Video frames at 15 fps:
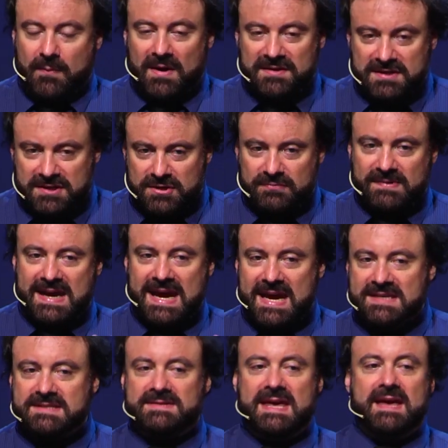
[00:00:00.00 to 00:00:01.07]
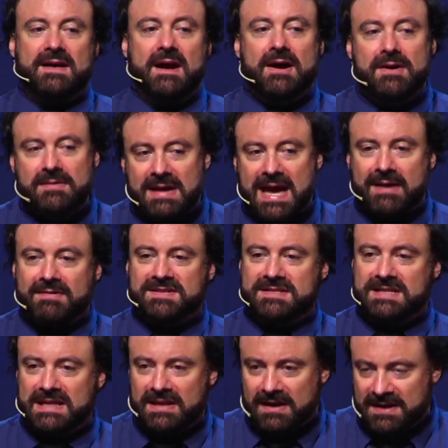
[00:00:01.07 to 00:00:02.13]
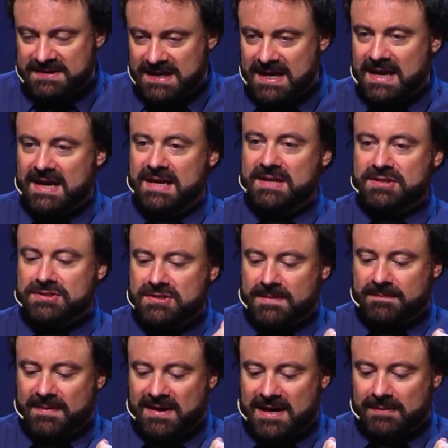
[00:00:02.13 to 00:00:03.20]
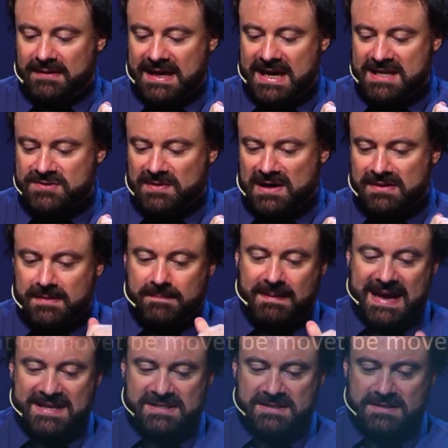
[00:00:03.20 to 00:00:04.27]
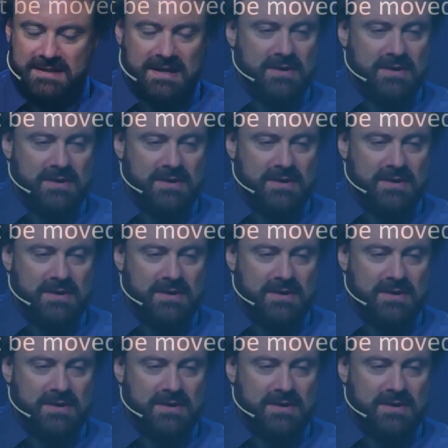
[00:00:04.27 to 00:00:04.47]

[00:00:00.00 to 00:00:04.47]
wanted to read their own Aristotelian idea into the Bible. Here's one of the passages they